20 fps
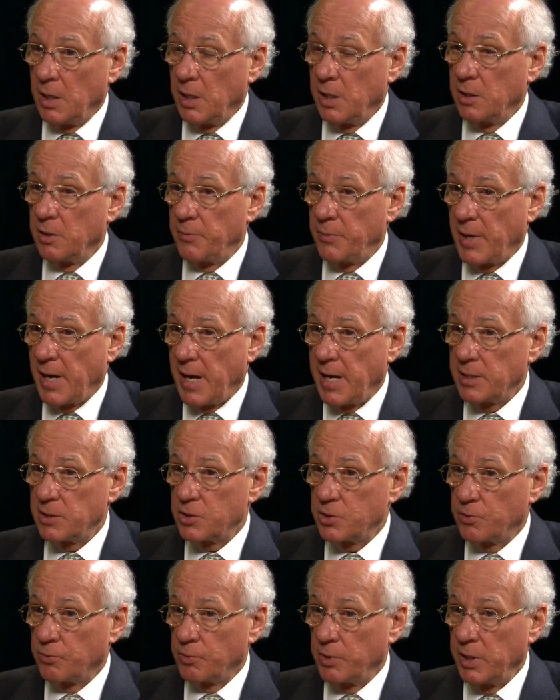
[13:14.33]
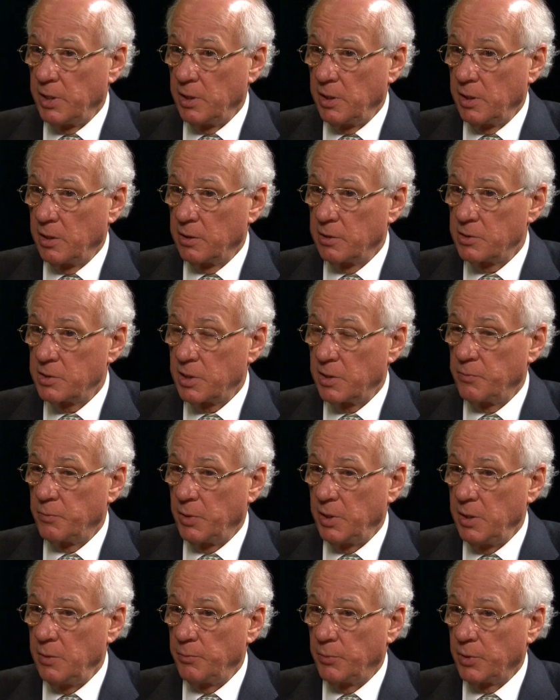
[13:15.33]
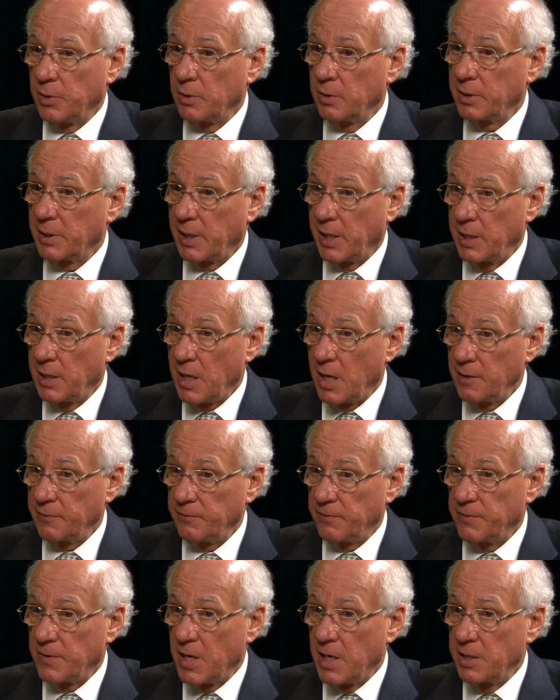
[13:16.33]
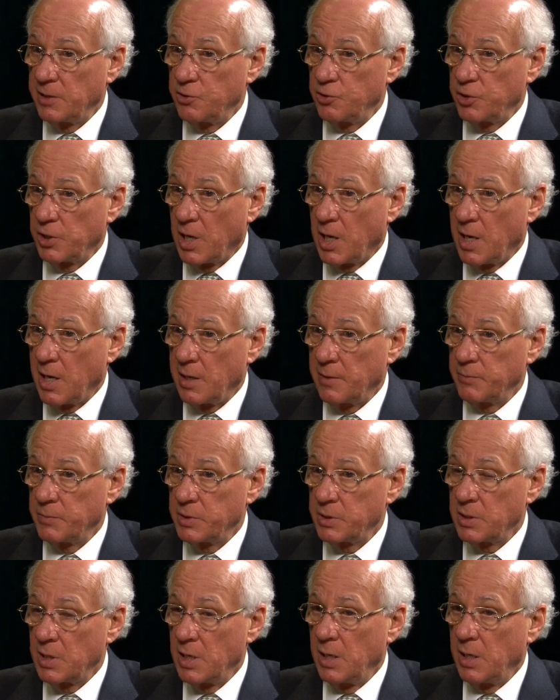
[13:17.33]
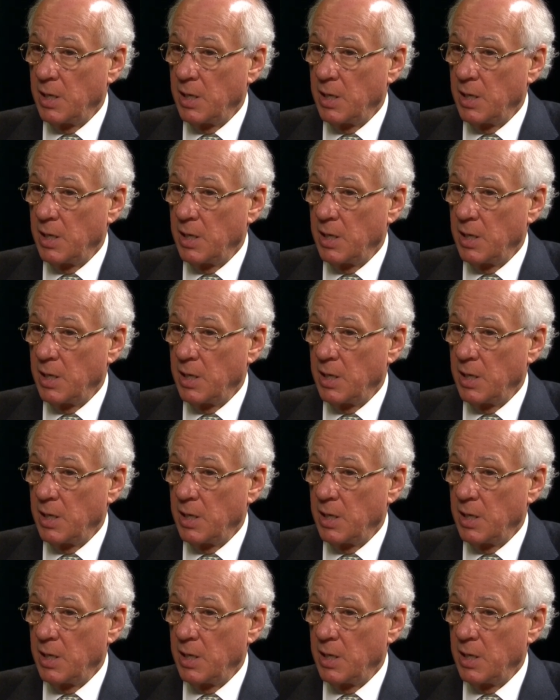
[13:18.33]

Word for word: in the past three years that people cannot find jobs